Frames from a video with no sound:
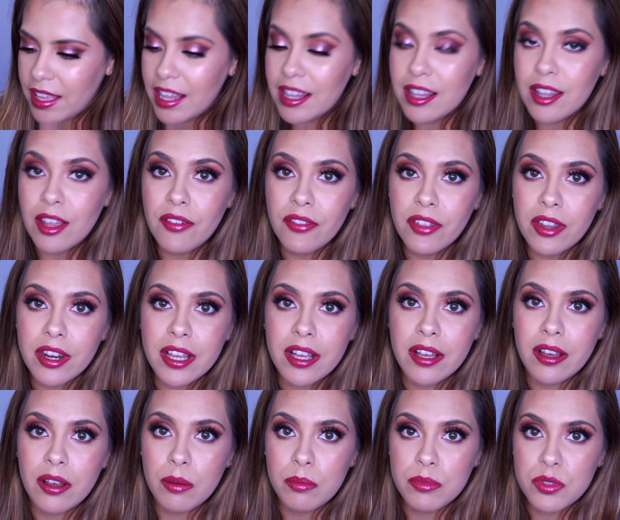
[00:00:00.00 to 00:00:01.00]
I love that
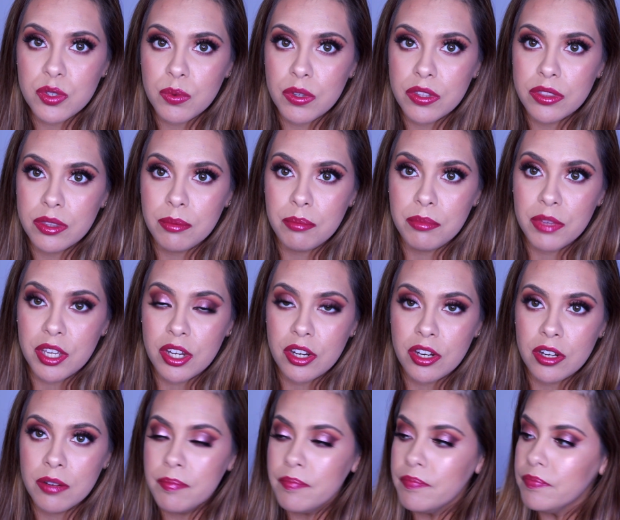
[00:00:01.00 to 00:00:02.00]
it comes with a
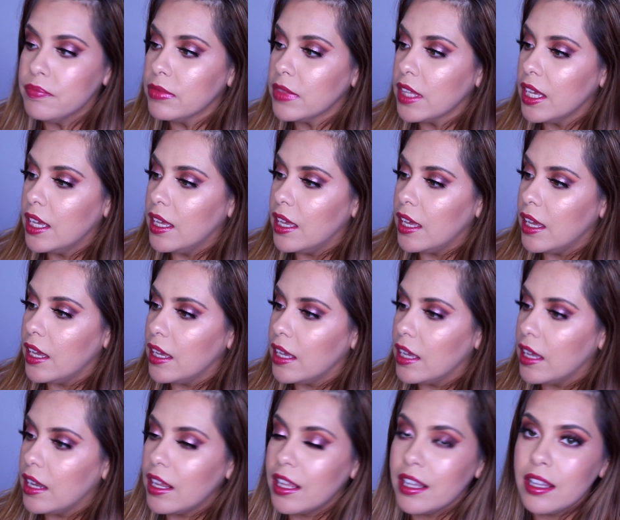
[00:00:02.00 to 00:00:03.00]
mirror,
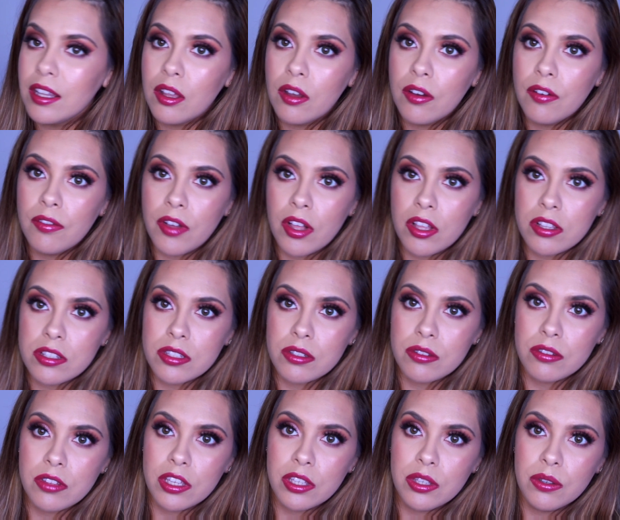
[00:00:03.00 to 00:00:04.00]
and I love
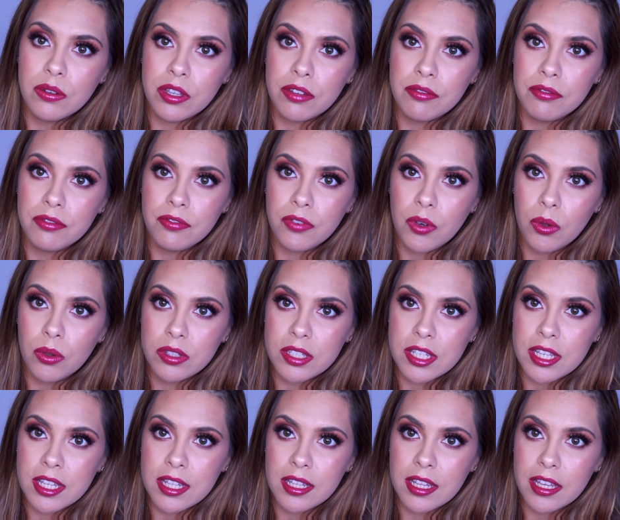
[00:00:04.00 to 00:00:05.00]
also that you can
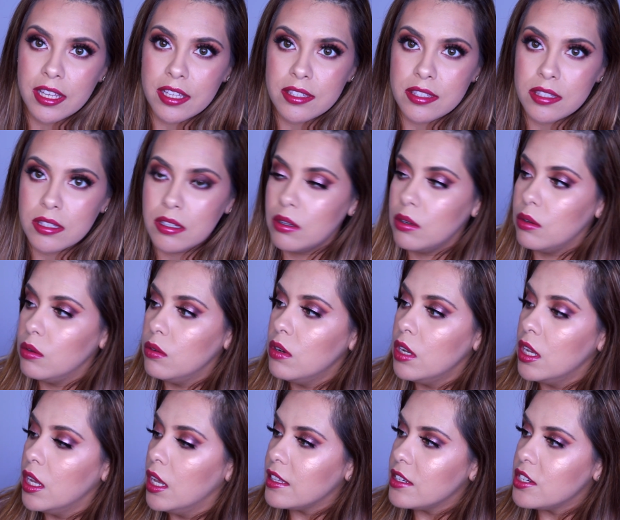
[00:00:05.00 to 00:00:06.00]
fold it like
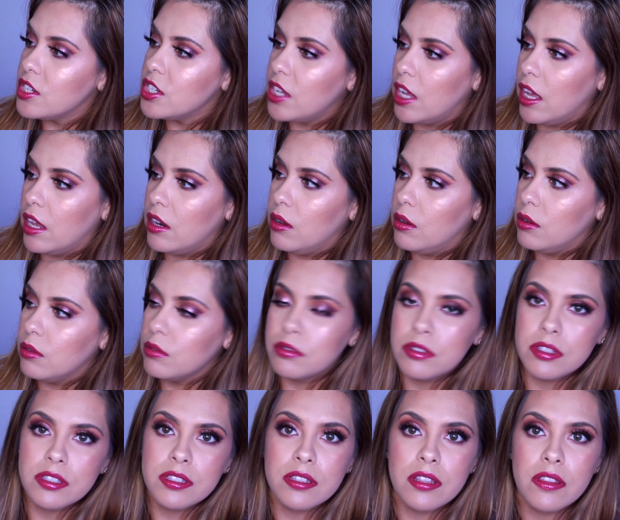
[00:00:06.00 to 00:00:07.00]
so. The
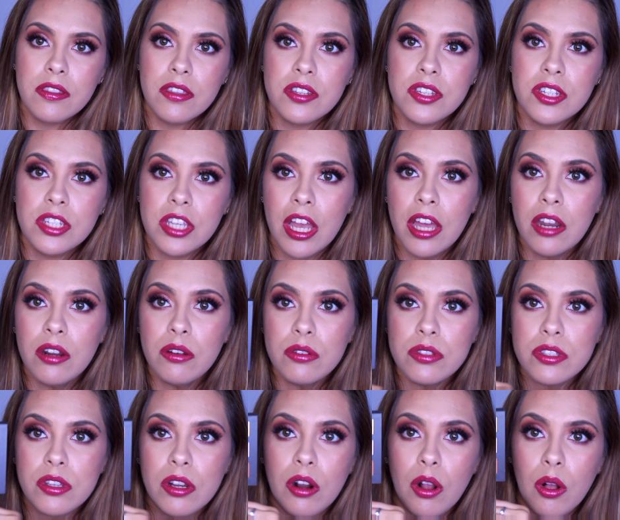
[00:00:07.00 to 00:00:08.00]
shadows. The
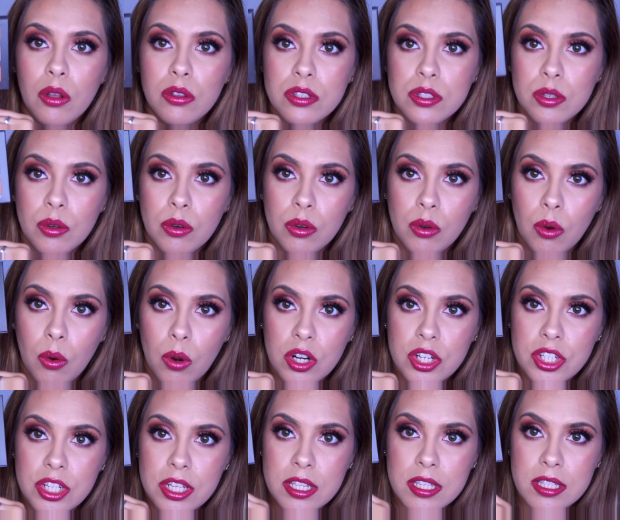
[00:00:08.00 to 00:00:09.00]
shadows are also
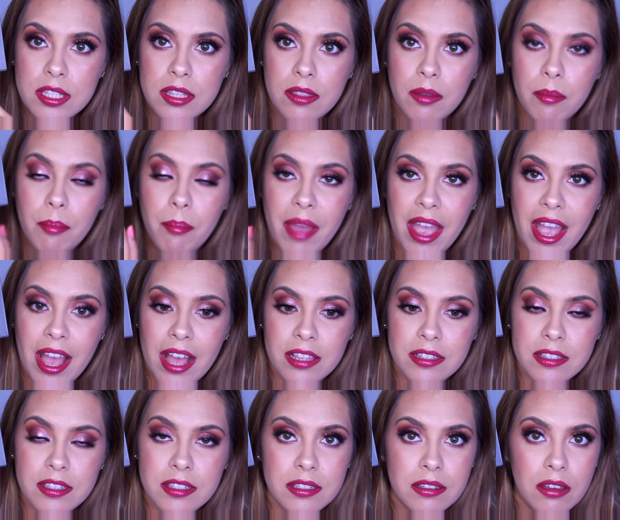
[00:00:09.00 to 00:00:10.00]
gorgeous. The
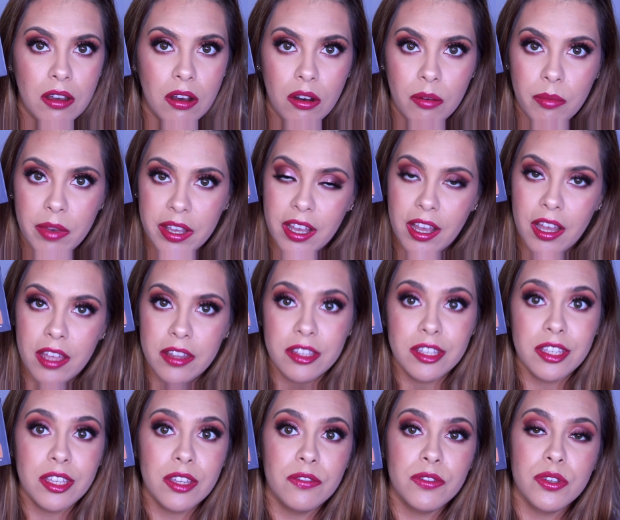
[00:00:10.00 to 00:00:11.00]
mattes, oh my god,
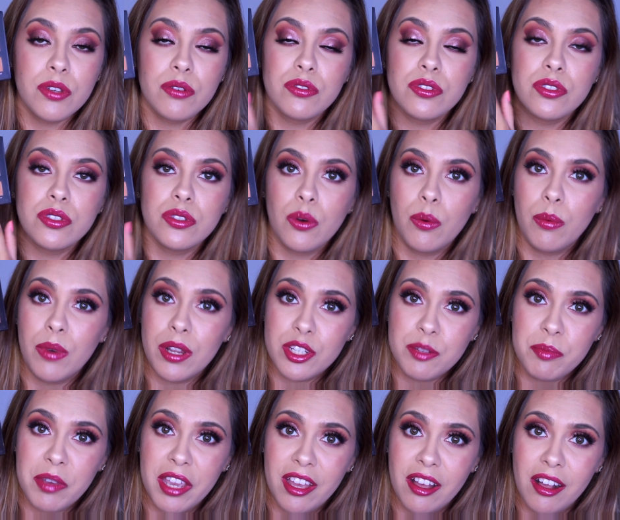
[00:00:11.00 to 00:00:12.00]
they give you so
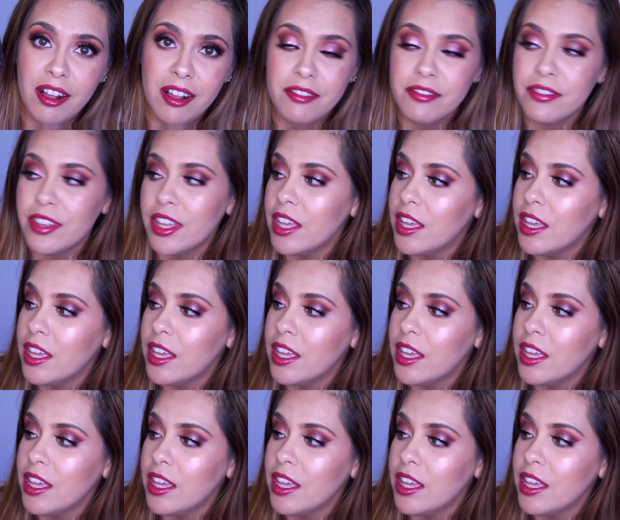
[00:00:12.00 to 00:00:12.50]
much payoff.